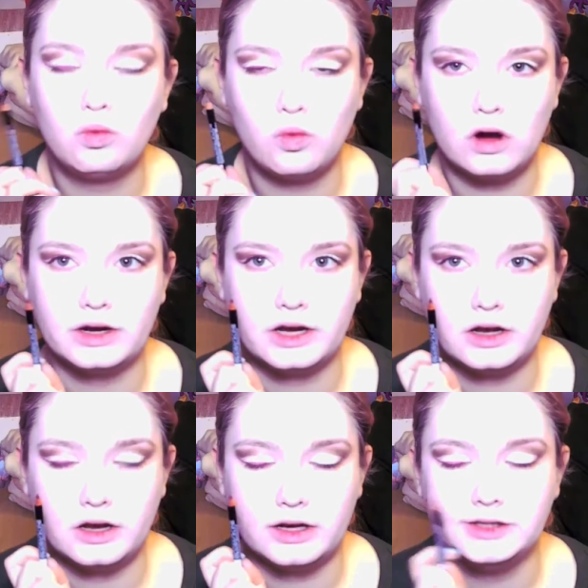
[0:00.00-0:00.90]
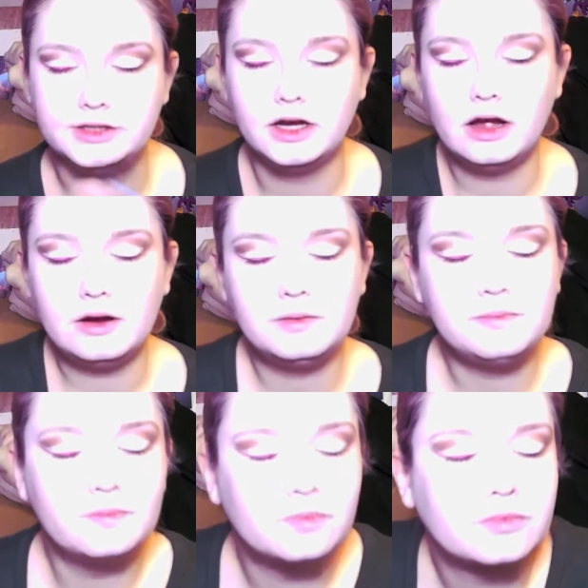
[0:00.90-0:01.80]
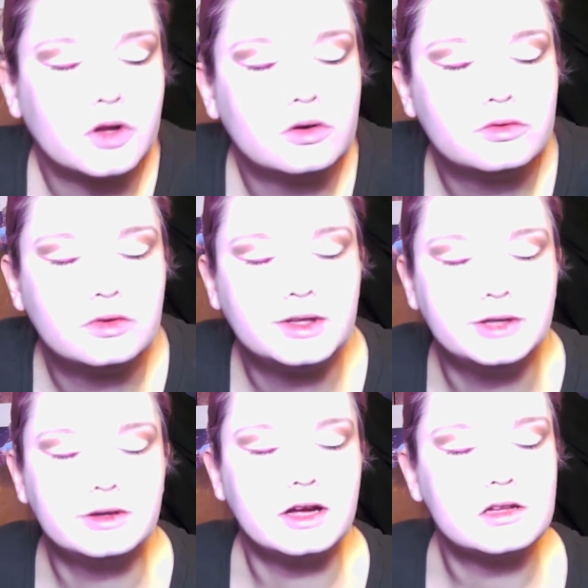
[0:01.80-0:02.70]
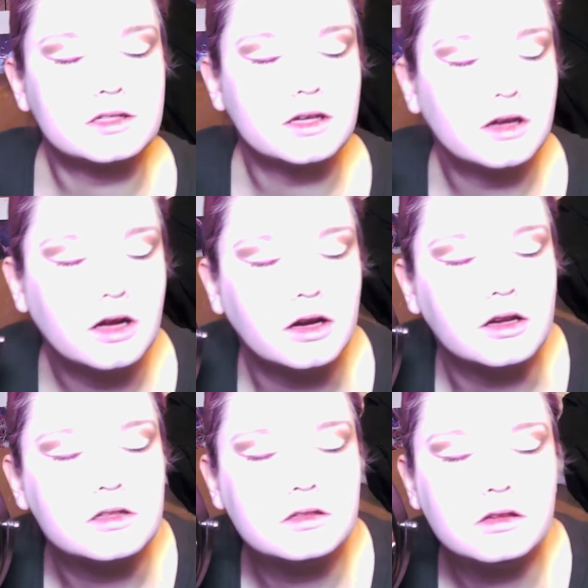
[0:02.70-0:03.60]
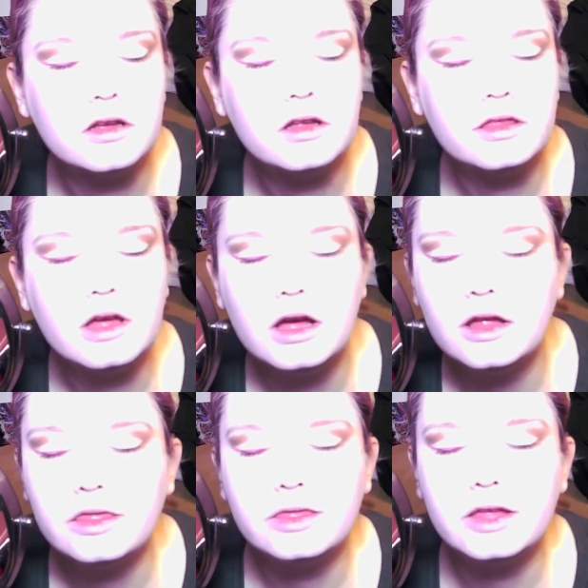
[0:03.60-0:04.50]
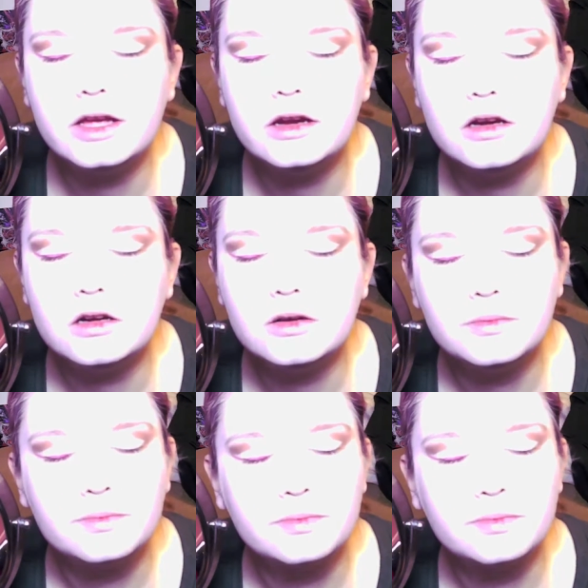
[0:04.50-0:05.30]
One eye done. Hopefully you guys can kind of see that there.